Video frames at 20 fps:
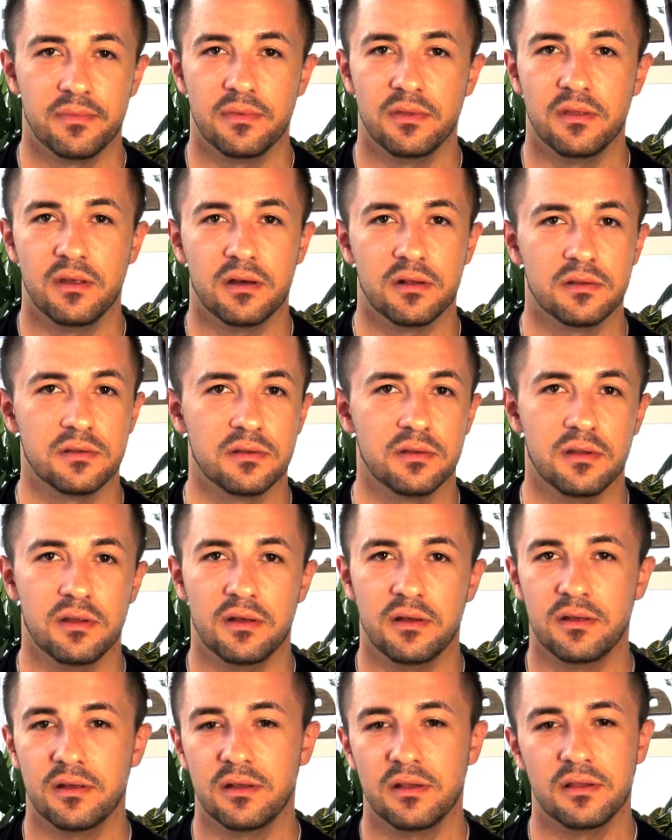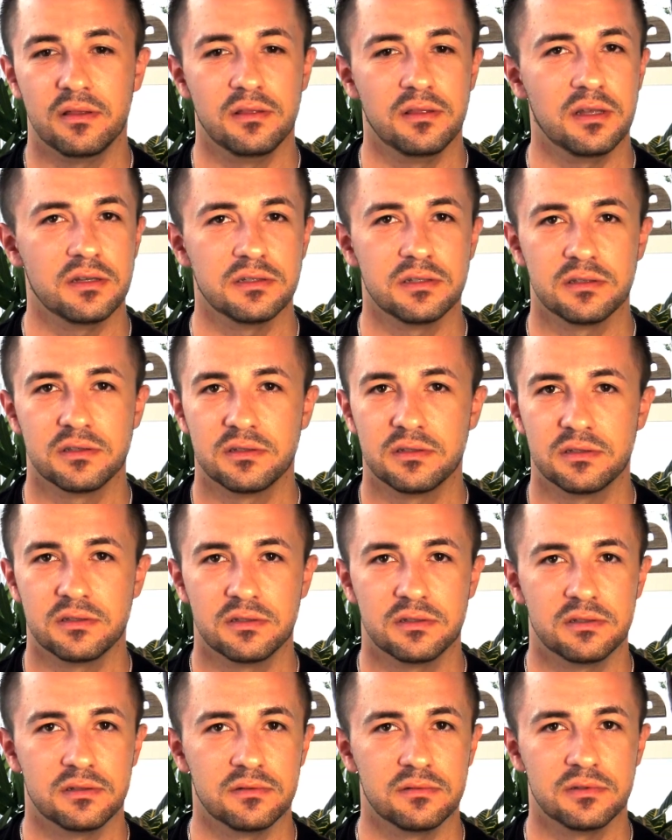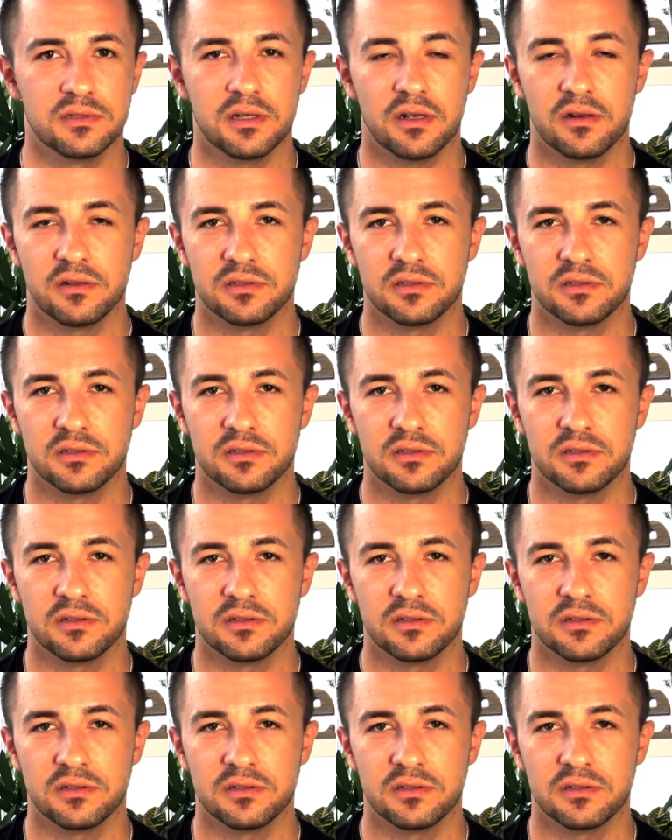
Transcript: not uh, it doesn't set